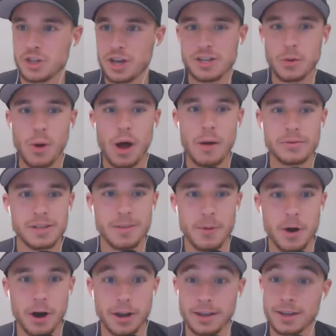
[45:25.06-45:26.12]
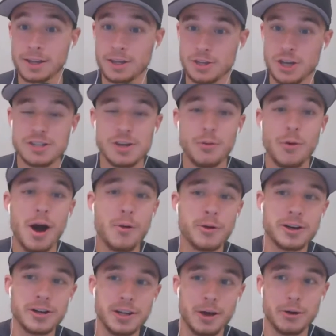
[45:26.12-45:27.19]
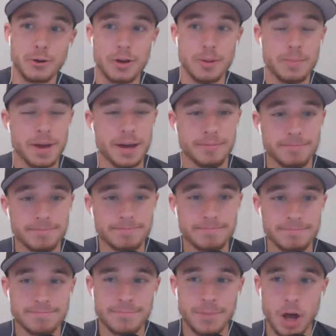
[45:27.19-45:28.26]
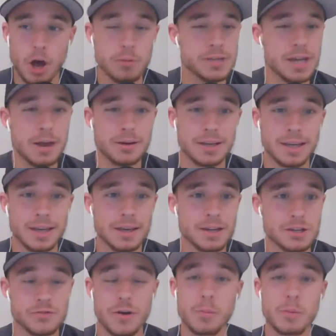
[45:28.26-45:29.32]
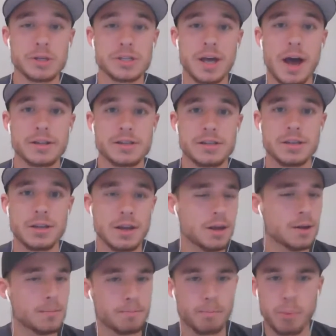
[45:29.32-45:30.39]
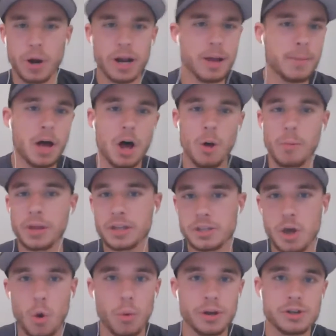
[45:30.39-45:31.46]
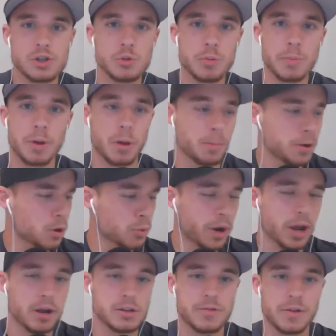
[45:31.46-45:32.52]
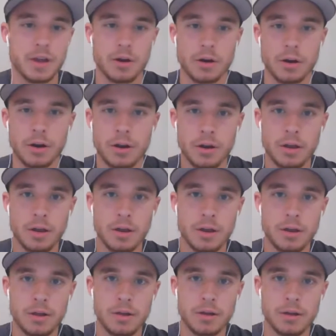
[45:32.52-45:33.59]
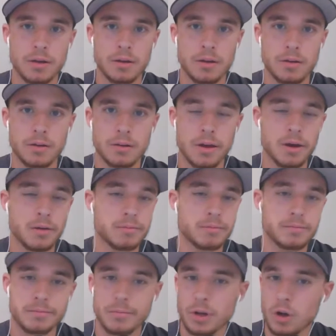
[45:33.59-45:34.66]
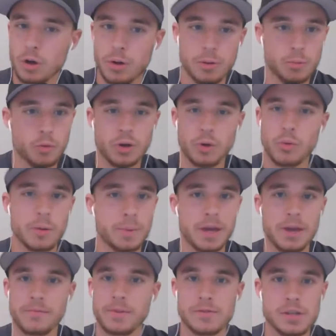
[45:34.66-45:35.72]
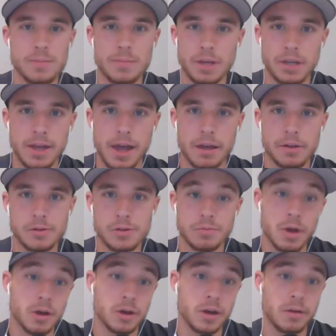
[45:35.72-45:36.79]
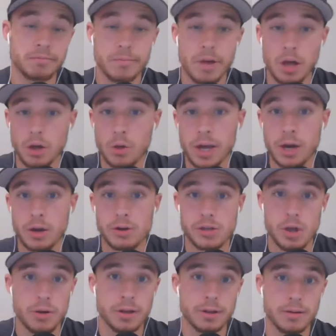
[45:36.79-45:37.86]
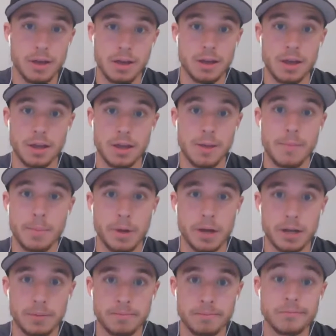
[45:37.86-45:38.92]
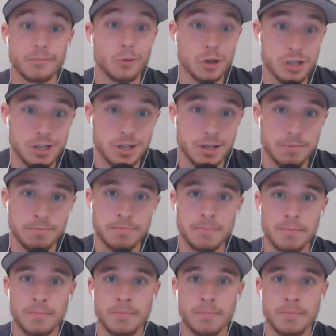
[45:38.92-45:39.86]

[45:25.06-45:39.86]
JJ Watt was on the market. JJ Watt wanted to go to Green Bay. Hometown kid. He's from Wisconsin. Bring him home and let's go win a Super Bowl. Put a ring on his finger. No, we don't want to pay him $15 million. Okay. I'll go to Arizona and get my money, which he did.